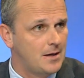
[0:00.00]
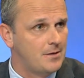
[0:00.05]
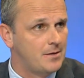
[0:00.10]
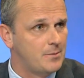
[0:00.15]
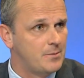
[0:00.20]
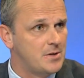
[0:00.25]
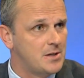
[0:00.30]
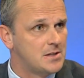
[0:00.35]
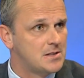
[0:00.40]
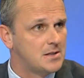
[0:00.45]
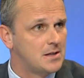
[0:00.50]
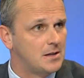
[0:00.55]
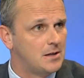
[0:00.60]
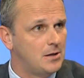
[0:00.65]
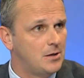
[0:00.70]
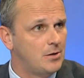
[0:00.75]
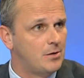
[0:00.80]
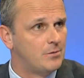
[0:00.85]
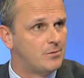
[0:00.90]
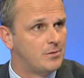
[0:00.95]
down the years, they had
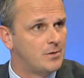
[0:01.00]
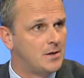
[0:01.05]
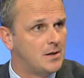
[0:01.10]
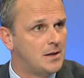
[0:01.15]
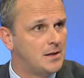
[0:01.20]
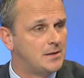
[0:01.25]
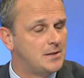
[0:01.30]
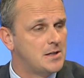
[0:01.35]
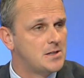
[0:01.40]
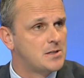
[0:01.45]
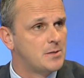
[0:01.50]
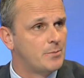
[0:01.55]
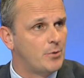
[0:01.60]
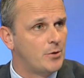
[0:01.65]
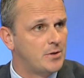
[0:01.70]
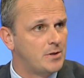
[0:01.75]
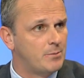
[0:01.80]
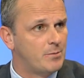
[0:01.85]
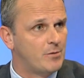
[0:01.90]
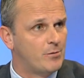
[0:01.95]
a lot of
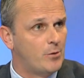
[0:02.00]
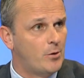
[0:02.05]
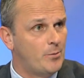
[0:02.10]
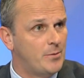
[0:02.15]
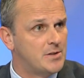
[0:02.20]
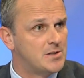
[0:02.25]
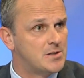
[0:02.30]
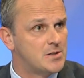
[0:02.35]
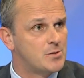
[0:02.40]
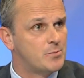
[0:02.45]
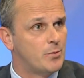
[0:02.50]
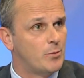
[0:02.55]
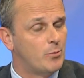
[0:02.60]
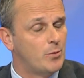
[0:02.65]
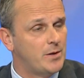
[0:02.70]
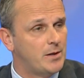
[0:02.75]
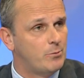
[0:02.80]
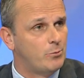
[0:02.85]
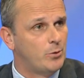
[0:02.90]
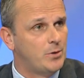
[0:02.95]
disappointing performances, but
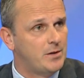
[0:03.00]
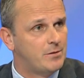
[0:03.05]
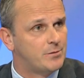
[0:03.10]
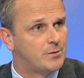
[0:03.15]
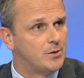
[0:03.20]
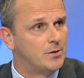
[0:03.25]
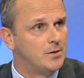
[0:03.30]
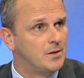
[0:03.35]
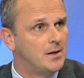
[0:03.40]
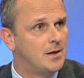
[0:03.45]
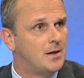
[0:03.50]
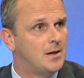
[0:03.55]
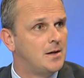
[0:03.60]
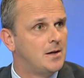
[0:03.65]
what they would have done,